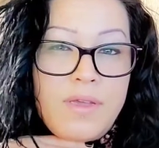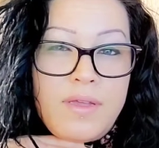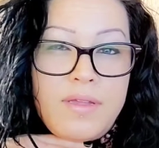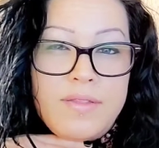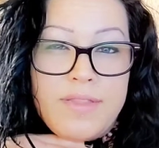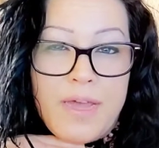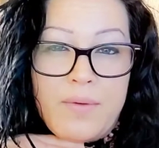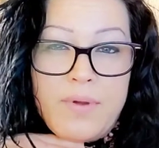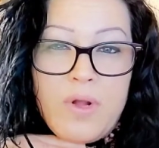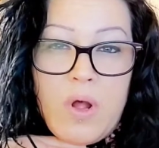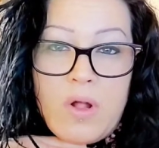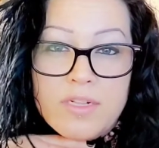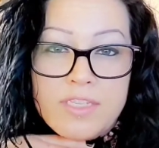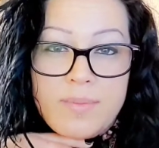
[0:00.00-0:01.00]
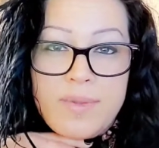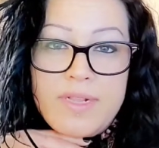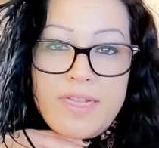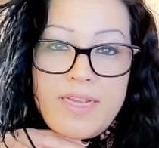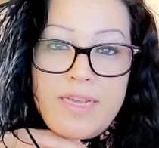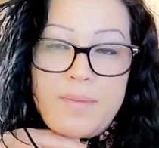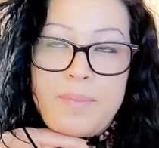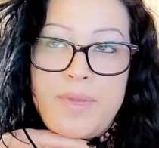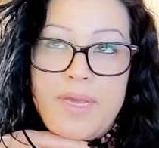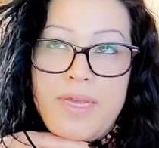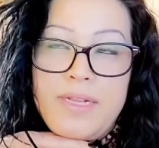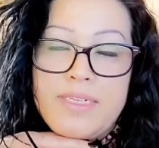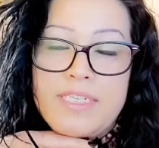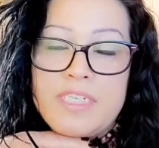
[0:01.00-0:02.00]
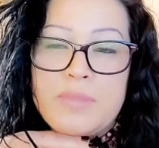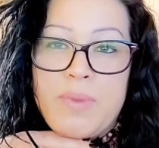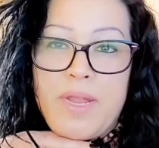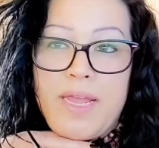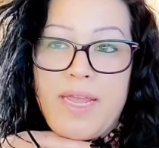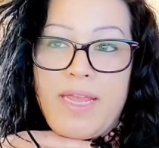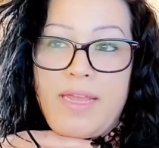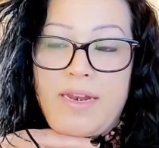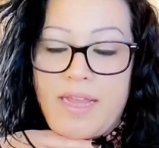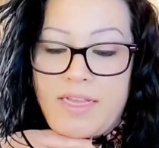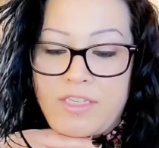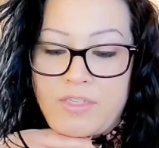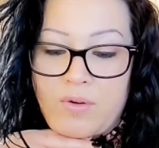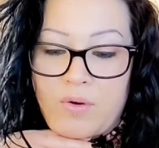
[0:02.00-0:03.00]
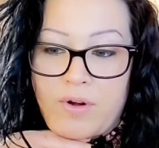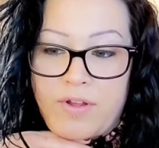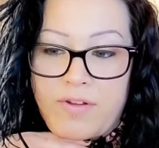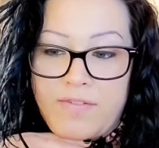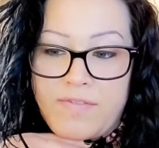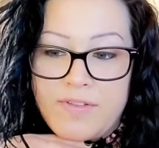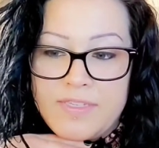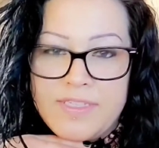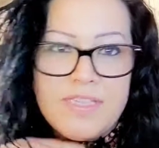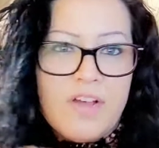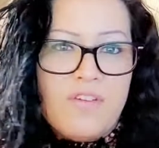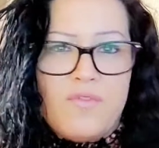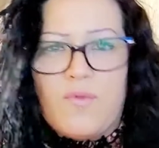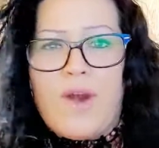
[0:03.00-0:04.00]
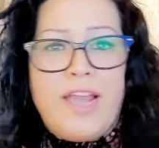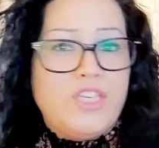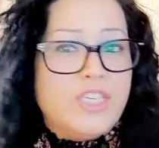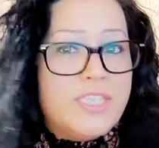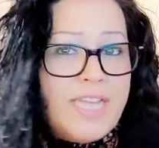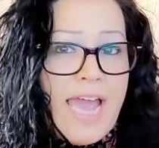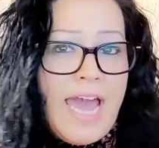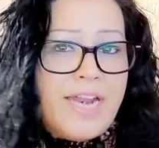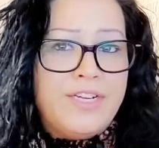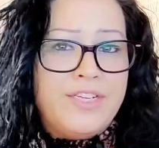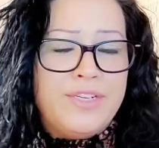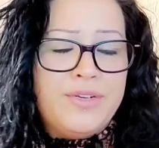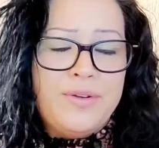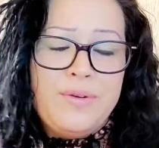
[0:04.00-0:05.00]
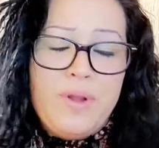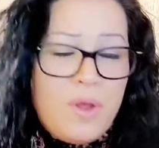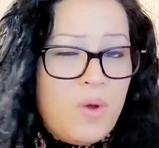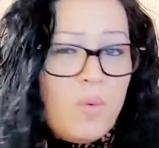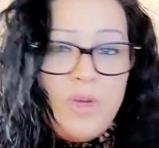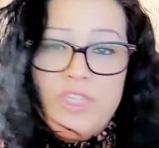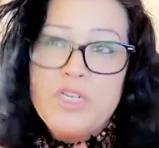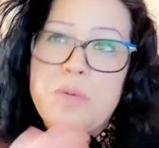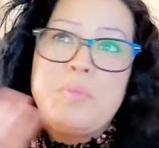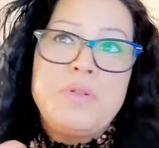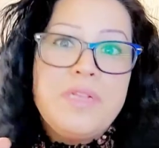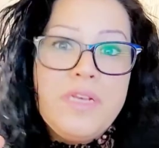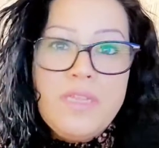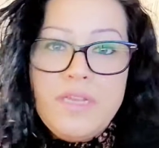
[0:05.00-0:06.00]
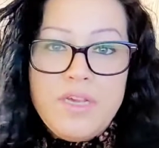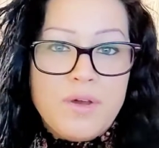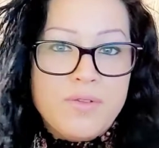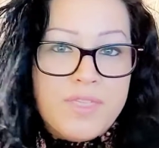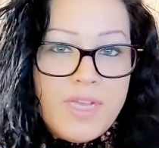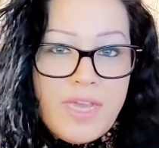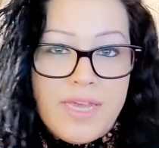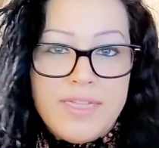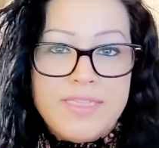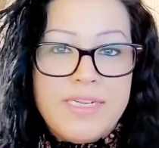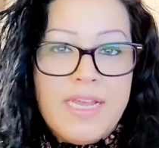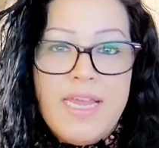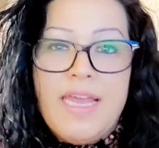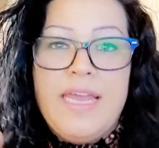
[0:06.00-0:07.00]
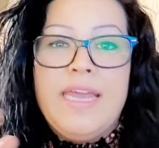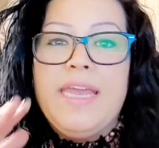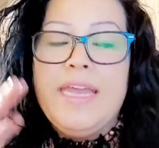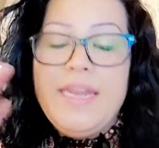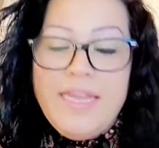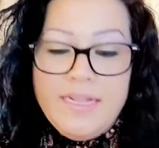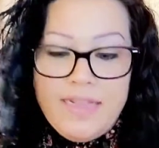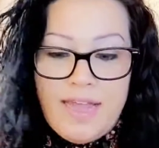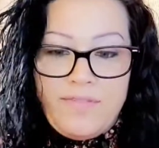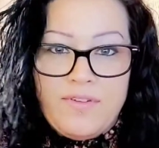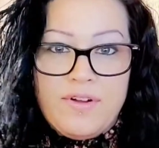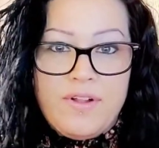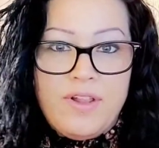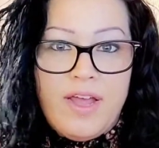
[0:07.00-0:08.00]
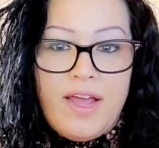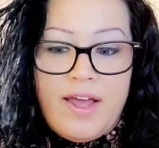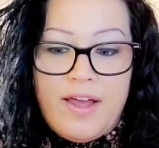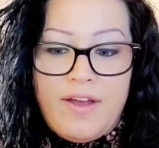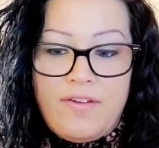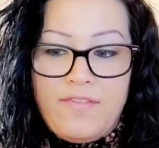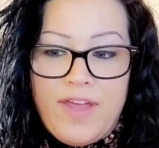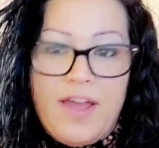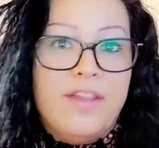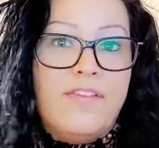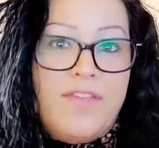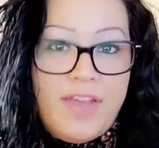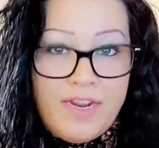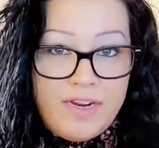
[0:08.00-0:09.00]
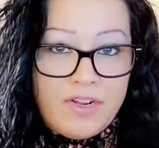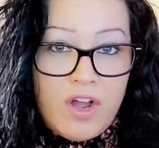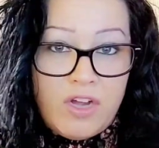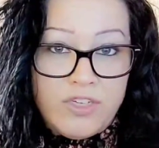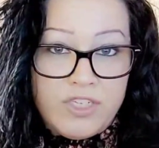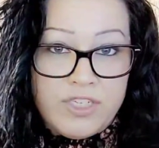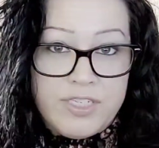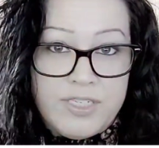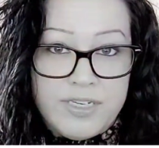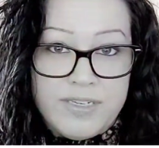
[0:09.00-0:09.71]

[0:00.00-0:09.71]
That would ultimately be displaying a sort of self-righteous attitude, which completely goes against any level of elevated consciousness. No one